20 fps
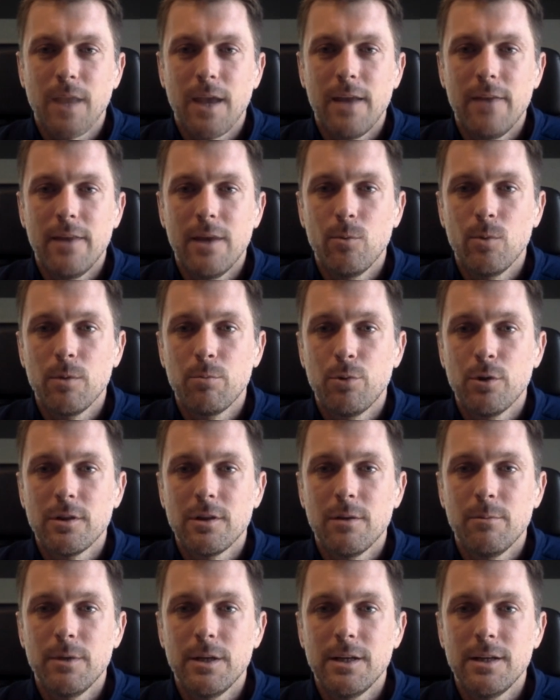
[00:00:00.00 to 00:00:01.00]
And then we
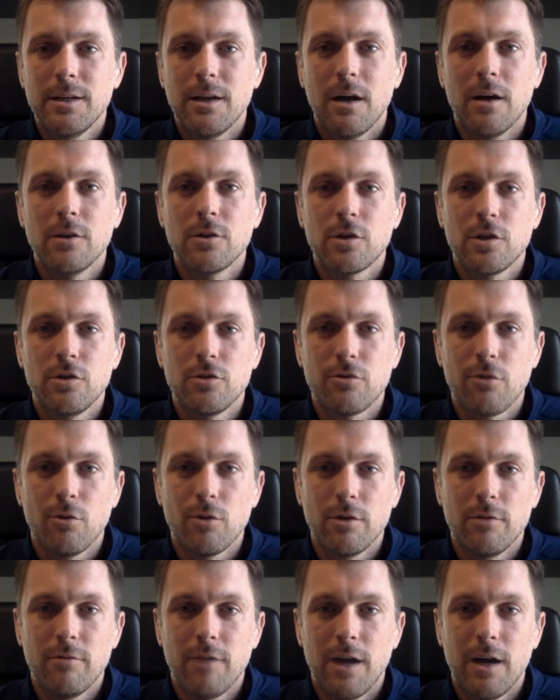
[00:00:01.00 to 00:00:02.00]
put them in an
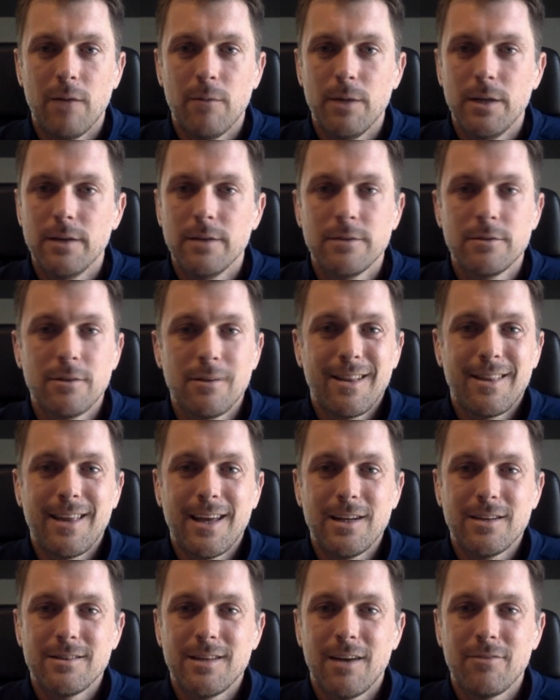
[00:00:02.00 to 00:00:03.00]
uncontrolled environment so that
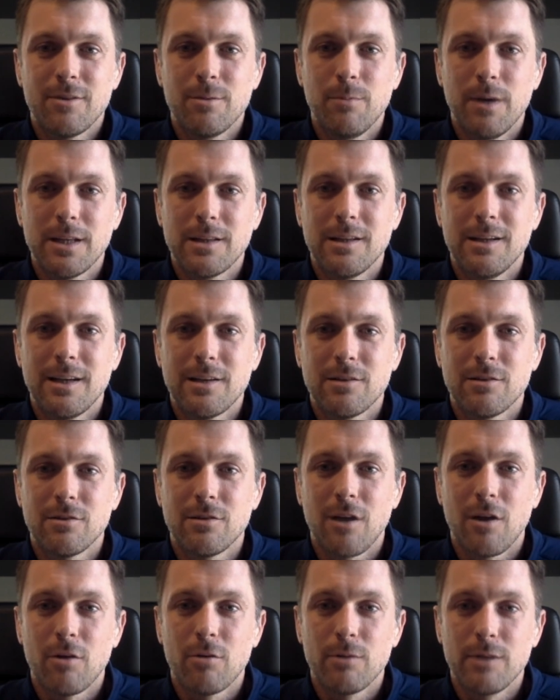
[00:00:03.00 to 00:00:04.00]
they just have to make the
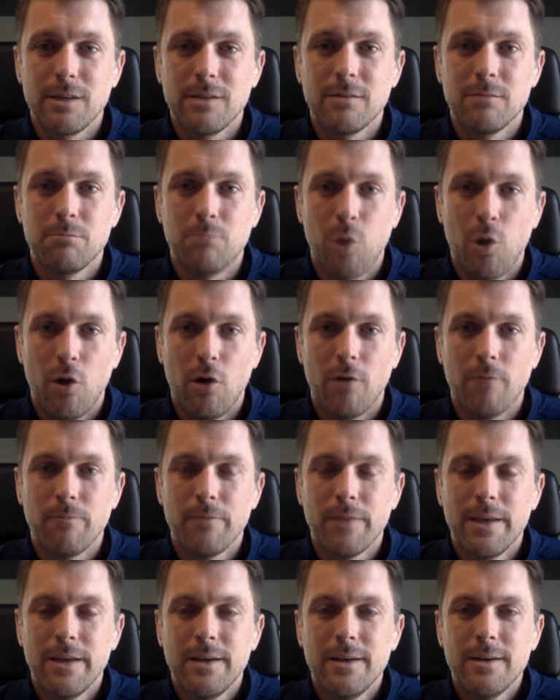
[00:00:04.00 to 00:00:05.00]
necessary reads and ball.
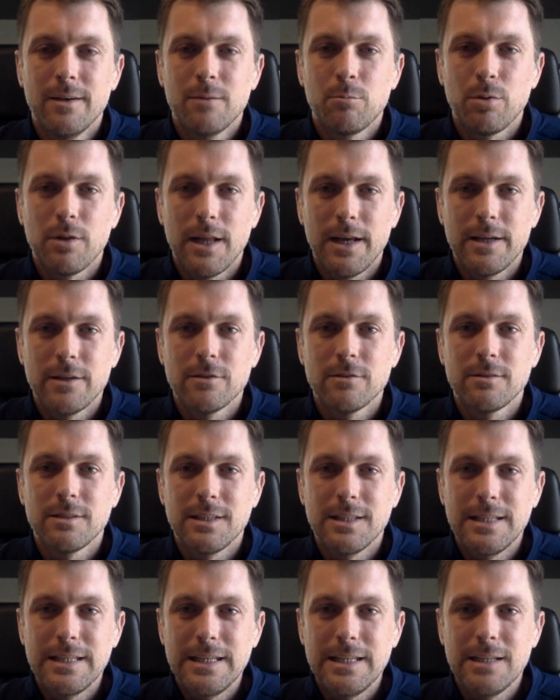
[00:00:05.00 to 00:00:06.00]

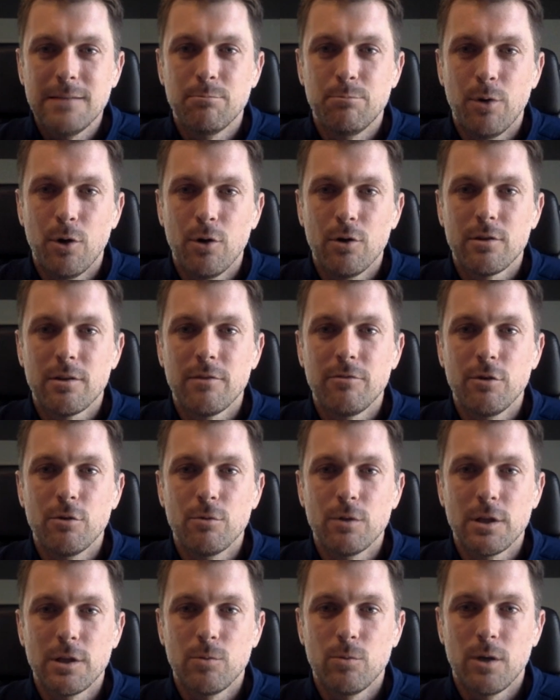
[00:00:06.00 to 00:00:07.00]
Players need both if you
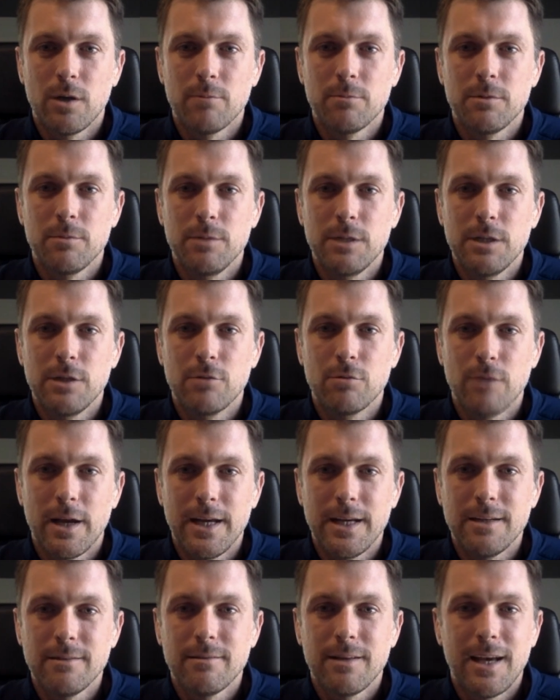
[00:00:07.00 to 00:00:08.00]
really want them to be
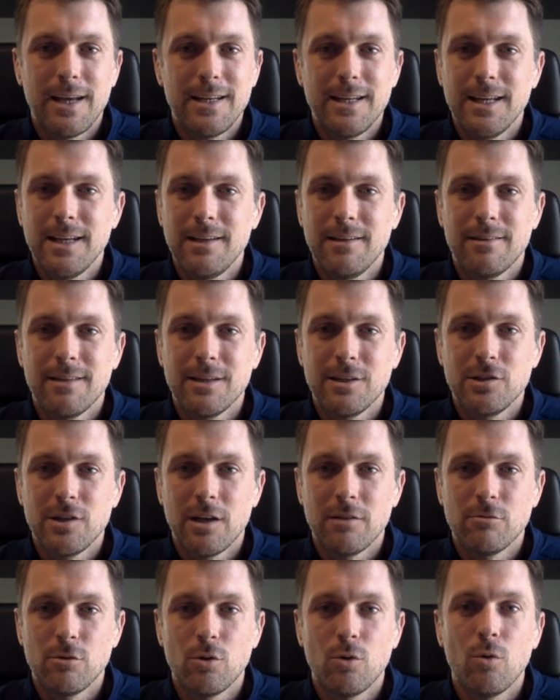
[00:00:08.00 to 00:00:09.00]
great at anything
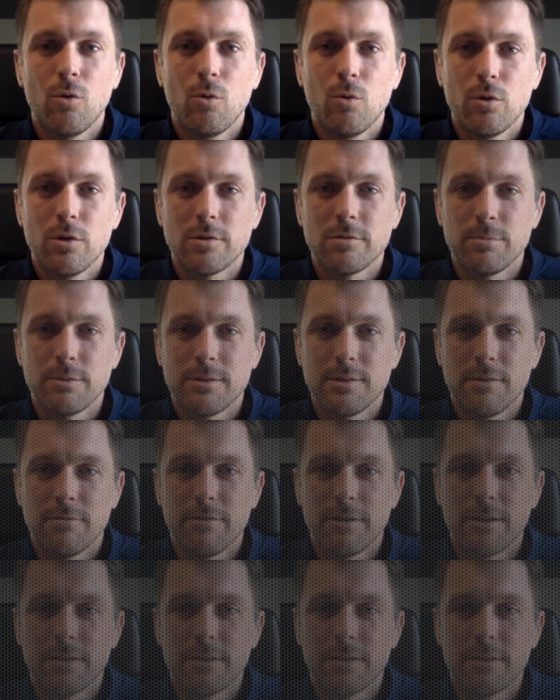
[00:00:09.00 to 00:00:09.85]
general or specific.